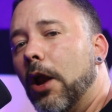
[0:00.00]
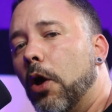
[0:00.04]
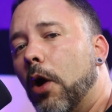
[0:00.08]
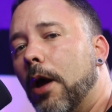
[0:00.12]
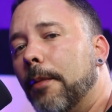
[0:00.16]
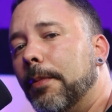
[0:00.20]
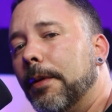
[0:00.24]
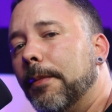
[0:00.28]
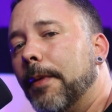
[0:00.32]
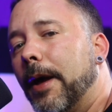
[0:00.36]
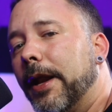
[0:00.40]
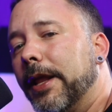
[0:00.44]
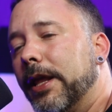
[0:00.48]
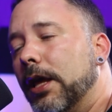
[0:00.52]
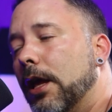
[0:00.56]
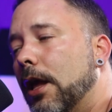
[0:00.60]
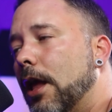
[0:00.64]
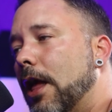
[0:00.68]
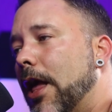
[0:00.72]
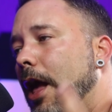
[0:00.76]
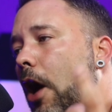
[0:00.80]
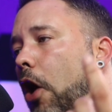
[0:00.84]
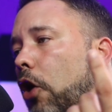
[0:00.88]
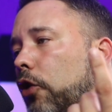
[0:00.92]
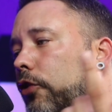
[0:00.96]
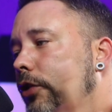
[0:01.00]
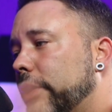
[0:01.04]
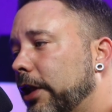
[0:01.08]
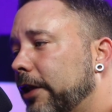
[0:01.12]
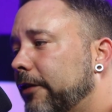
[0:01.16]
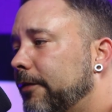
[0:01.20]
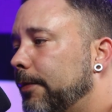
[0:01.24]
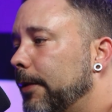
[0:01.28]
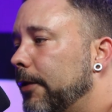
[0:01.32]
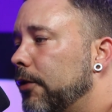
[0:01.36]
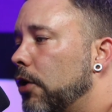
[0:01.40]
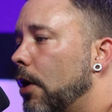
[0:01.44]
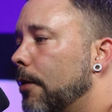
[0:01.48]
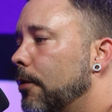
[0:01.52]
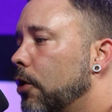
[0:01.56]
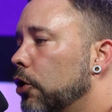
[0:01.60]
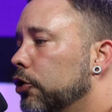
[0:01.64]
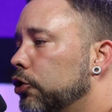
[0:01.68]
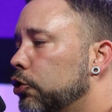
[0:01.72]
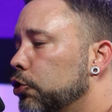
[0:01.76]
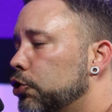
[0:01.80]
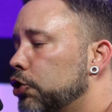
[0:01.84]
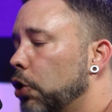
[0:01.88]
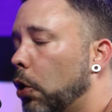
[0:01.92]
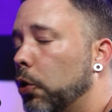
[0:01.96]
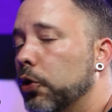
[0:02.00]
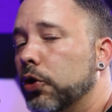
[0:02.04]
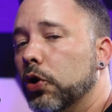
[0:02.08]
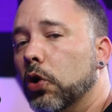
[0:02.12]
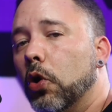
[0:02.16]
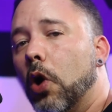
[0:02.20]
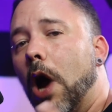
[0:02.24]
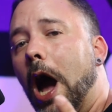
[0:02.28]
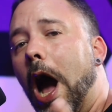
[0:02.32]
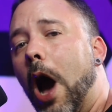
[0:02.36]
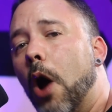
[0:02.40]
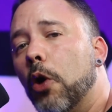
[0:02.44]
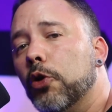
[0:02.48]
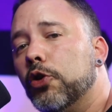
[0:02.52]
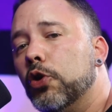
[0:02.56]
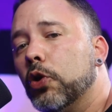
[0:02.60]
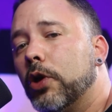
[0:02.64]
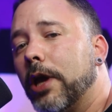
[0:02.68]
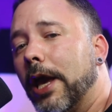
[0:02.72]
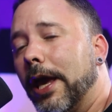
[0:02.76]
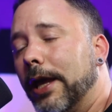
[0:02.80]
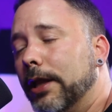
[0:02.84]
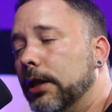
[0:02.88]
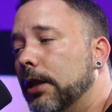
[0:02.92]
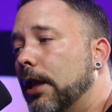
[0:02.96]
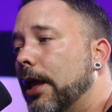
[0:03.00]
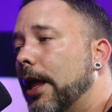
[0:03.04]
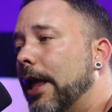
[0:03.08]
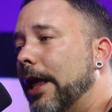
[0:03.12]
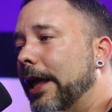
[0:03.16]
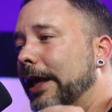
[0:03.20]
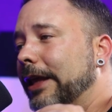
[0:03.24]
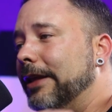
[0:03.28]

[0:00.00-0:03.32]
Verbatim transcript: Hello everybody! On this video I'm going to show you how you can